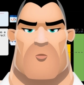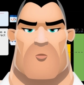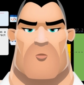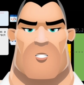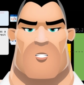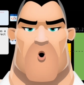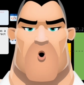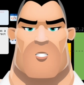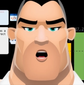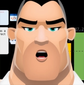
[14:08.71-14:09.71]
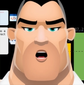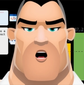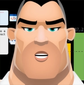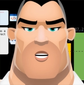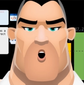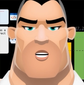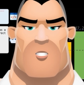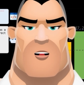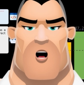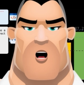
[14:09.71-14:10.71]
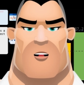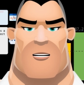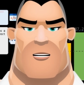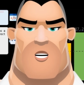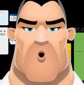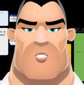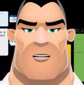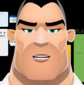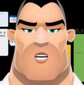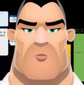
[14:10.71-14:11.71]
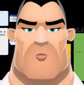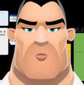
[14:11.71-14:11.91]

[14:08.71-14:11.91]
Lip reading: the new log metrics function will actually include these?